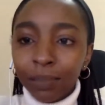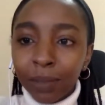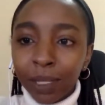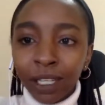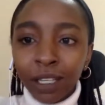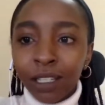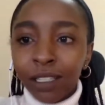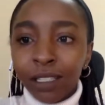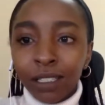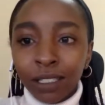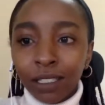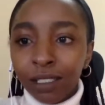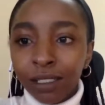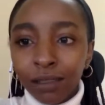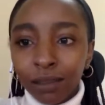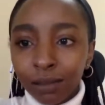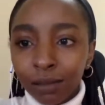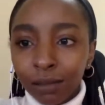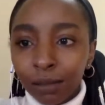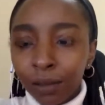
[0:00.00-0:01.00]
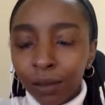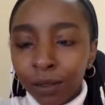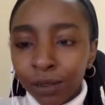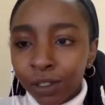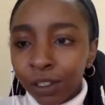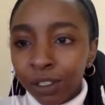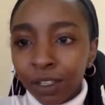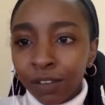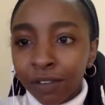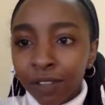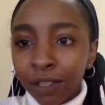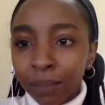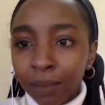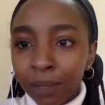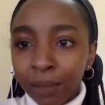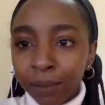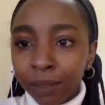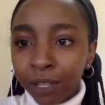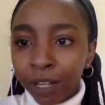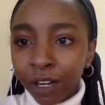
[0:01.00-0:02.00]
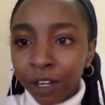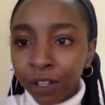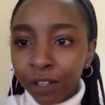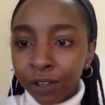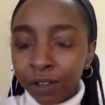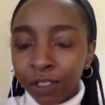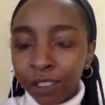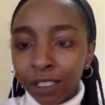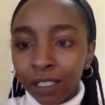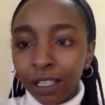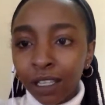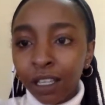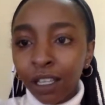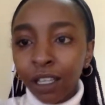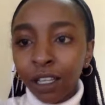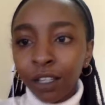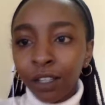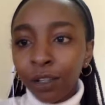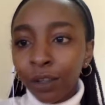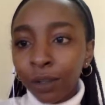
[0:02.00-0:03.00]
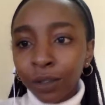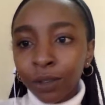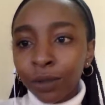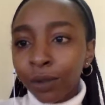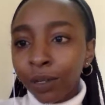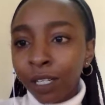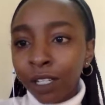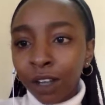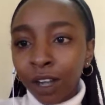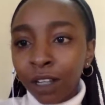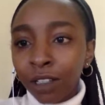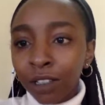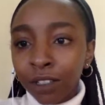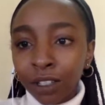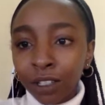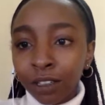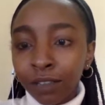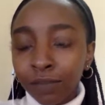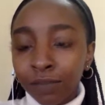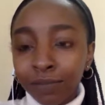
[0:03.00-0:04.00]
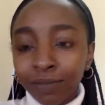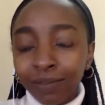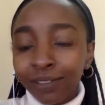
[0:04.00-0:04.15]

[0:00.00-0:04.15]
because most of the people are youths. You go to a doctor,